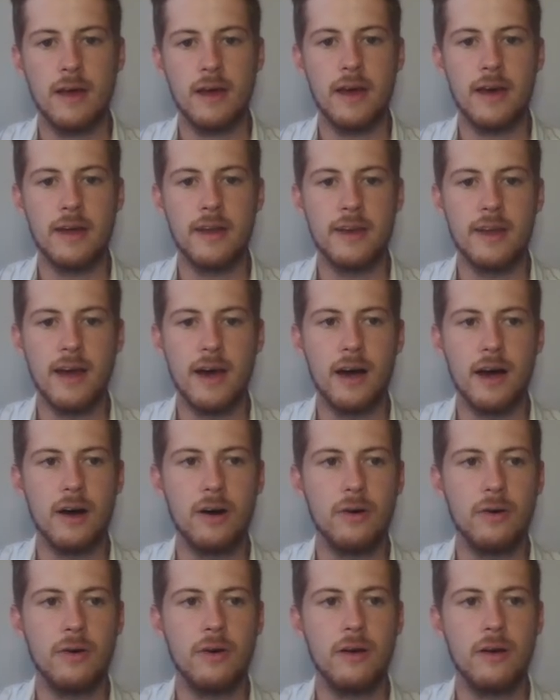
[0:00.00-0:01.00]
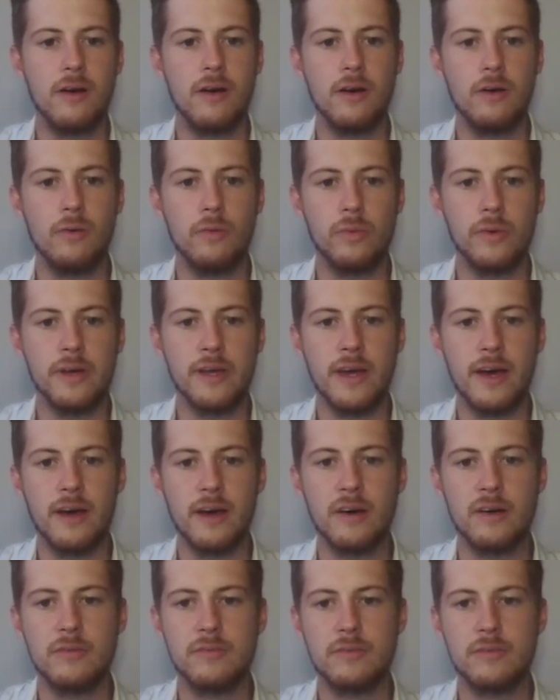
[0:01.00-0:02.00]
and now we
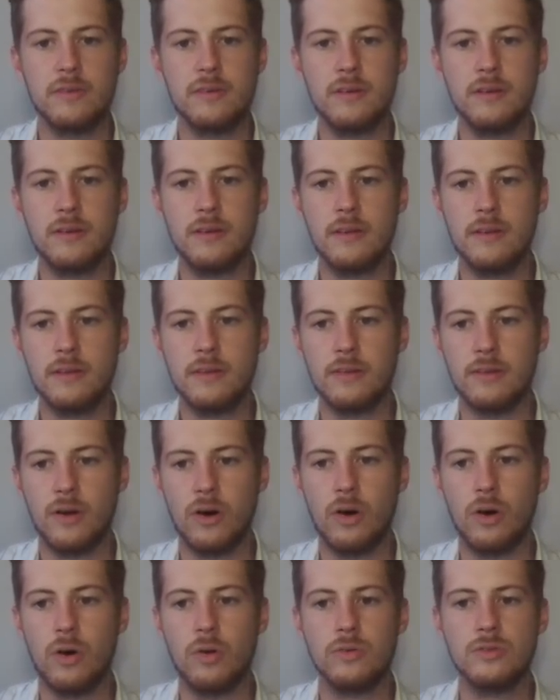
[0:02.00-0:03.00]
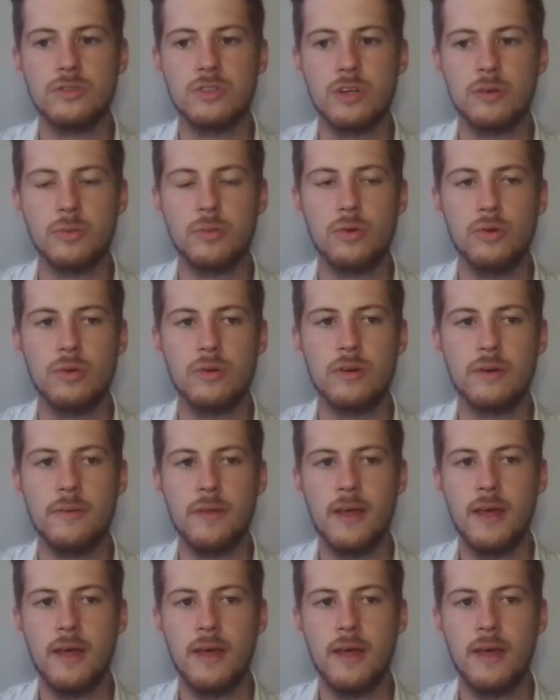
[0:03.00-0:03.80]
have the whole top chord.